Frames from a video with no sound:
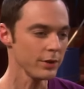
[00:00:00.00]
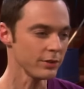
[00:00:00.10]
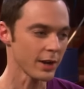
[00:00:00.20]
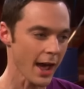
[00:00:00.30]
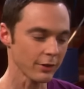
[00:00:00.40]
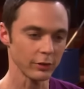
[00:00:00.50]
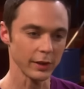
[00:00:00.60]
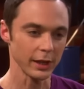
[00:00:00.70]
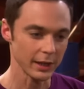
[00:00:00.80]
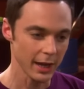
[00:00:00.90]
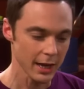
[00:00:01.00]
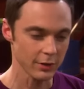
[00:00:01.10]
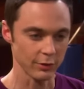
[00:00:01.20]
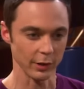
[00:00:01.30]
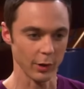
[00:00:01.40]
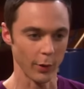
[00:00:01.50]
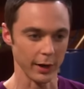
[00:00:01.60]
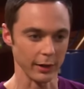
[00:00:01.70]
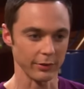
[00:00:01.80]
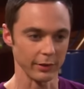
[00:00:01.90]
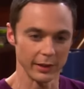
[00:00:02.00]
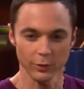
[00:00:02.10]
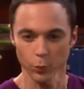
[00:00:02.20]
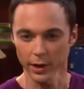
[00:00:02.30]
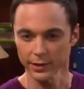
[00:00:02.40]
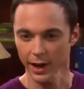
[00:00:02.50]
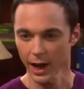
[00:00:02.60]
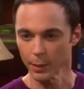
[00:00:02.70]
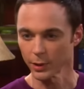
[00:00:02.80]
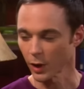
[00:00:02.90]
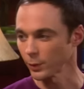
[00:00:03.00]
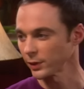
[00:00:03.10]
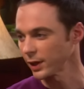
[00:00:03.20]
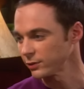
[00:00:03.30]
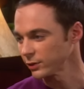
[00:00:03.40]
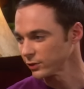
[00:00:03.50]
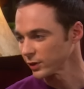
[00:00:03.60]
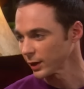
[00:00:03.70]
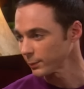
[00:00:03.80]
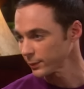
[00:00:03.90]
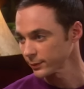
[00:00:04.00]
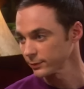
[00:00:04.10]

we should actually engage in coitus at least one time in our relationship.